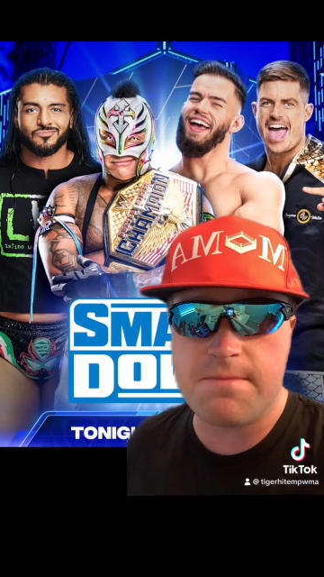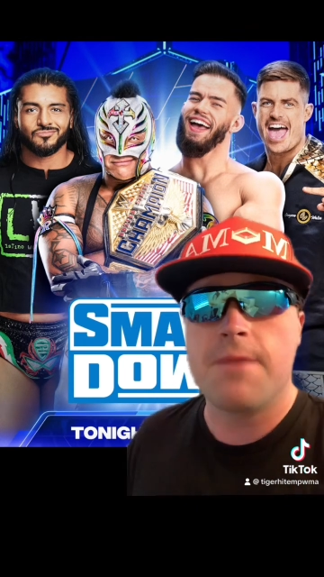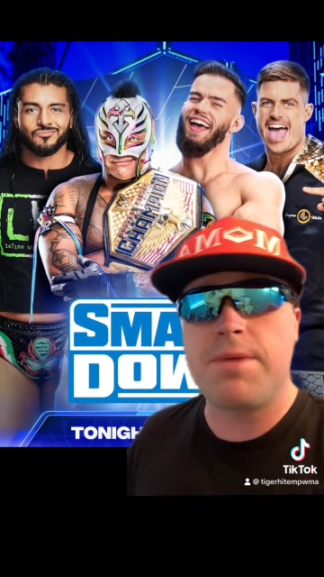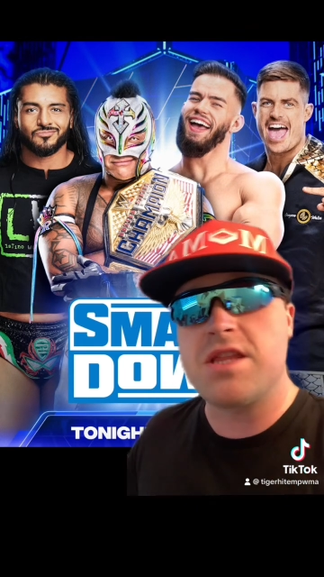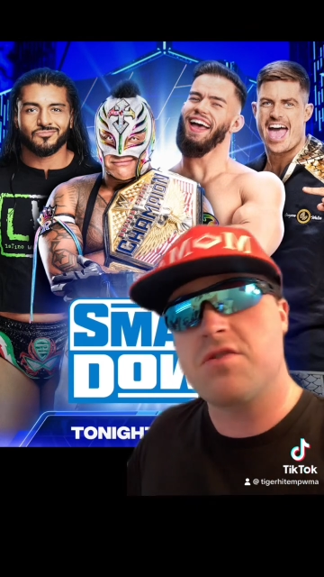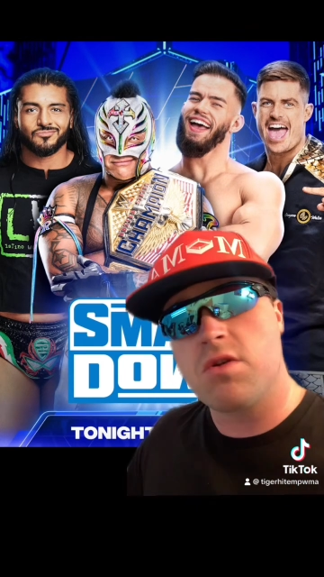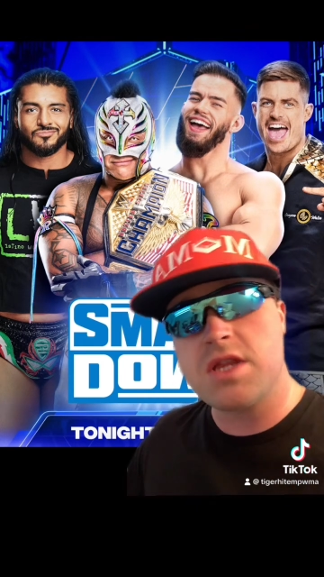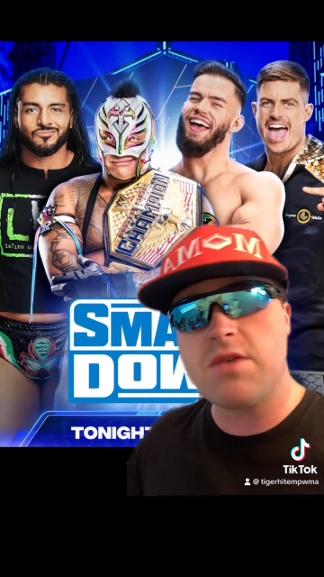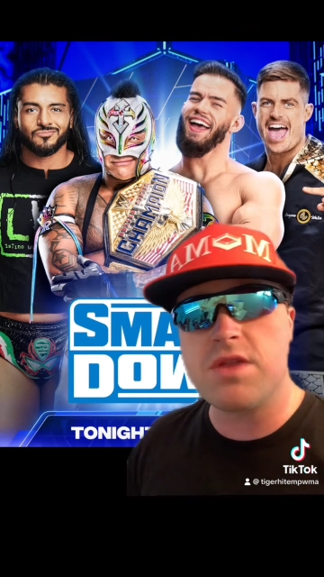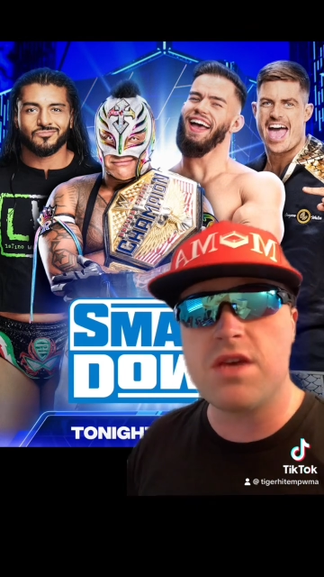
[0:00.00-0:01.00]
Speaker 1: But this whole
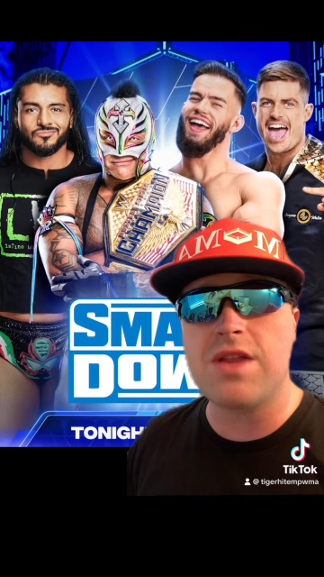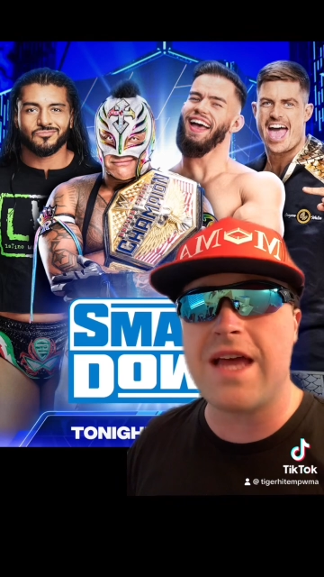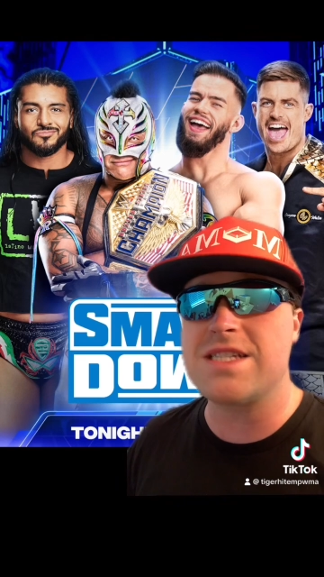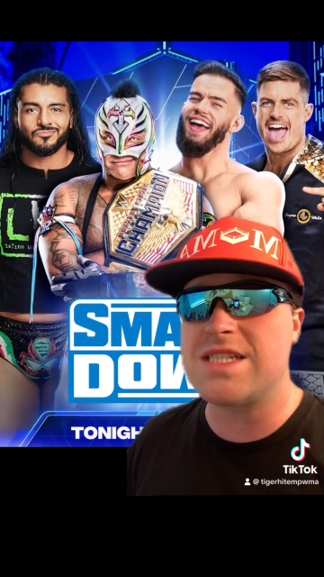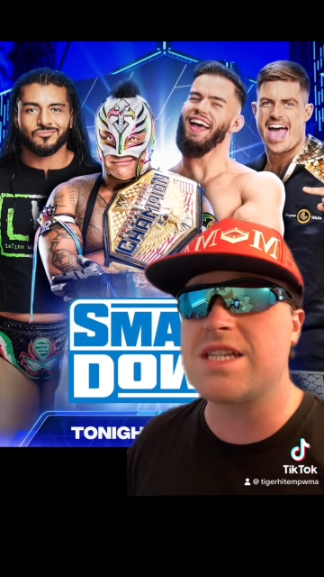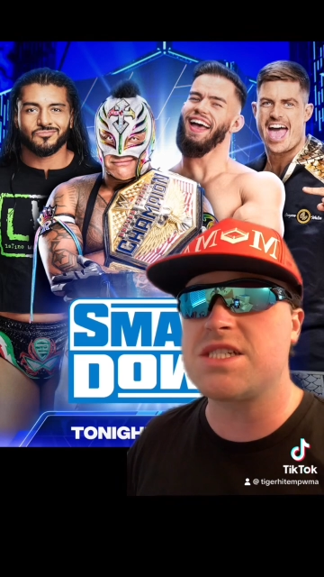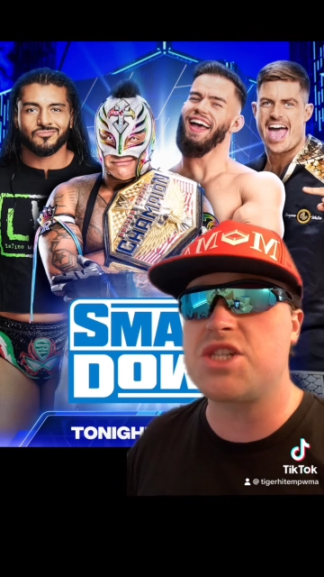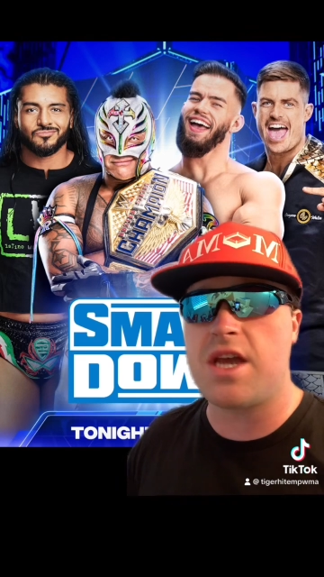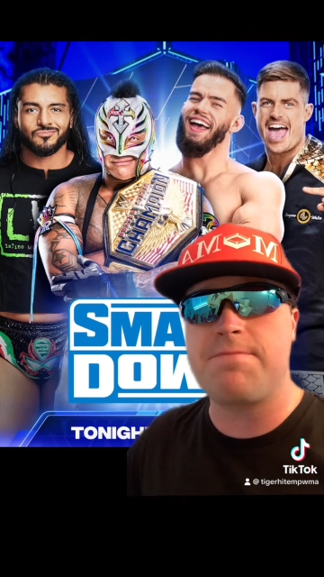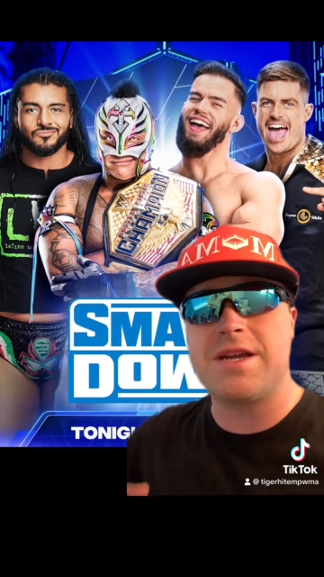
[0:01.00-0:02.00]
thing with the United States
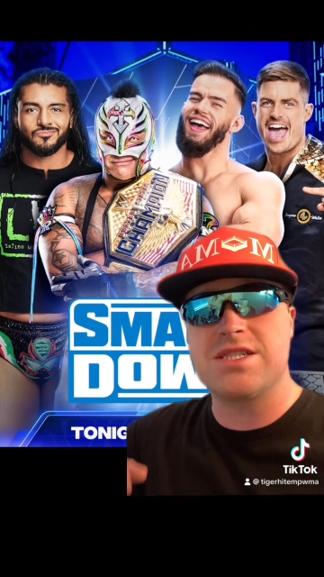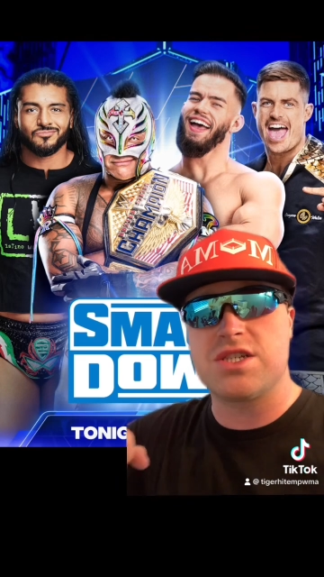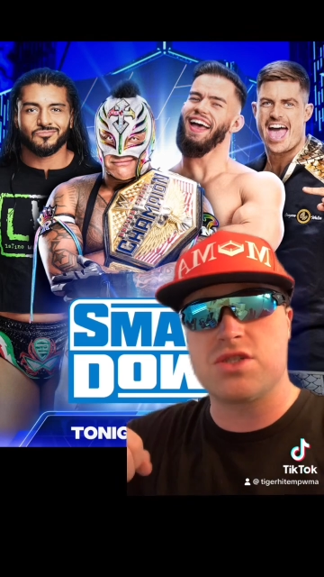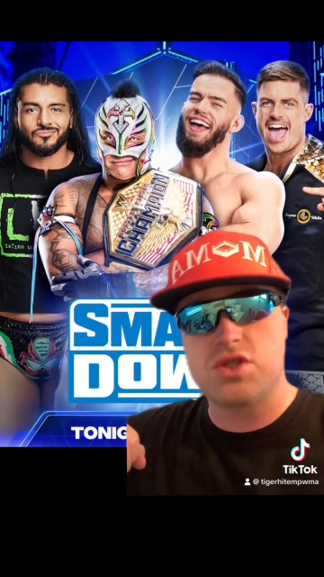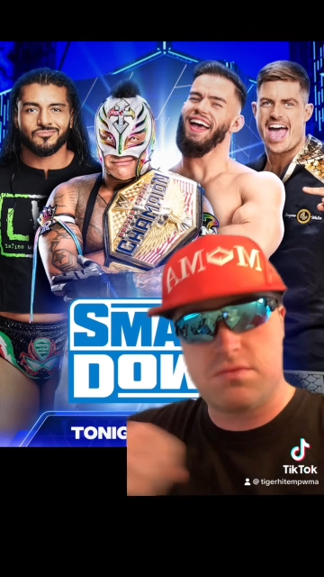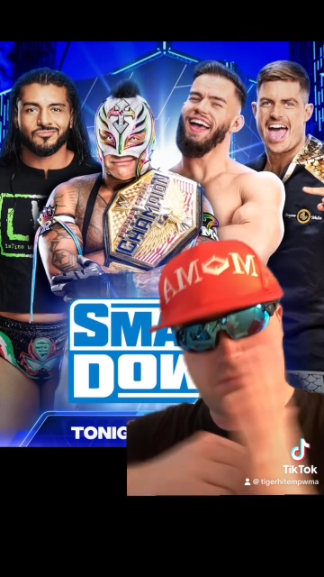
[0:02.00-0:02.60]
champions just